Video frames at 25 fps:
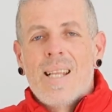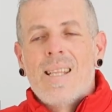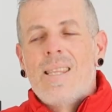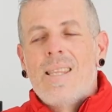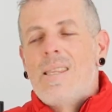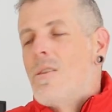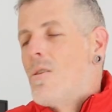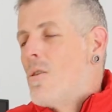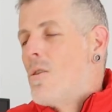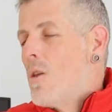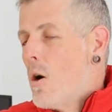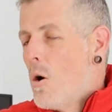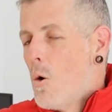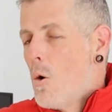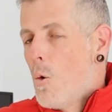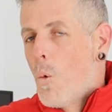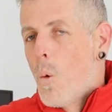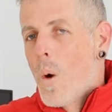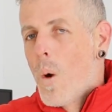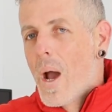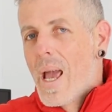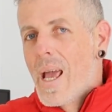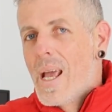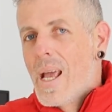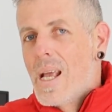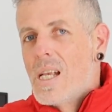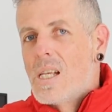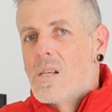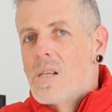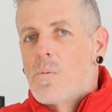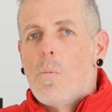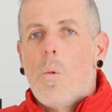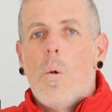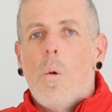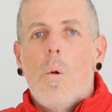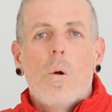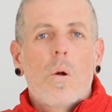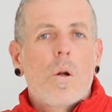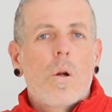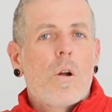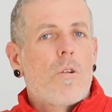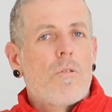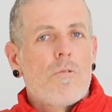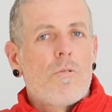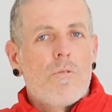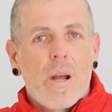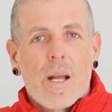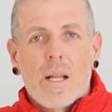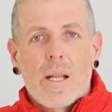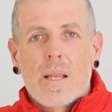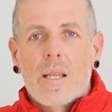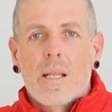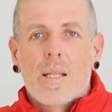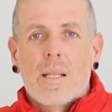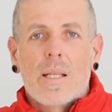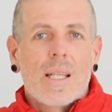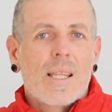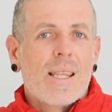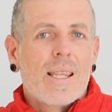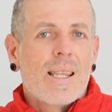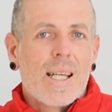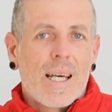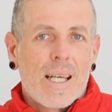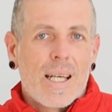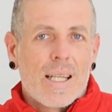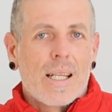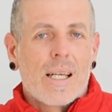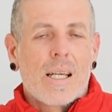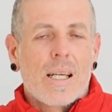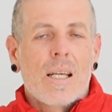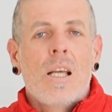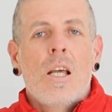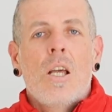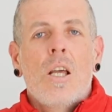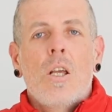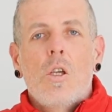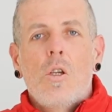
No way is more correct than another.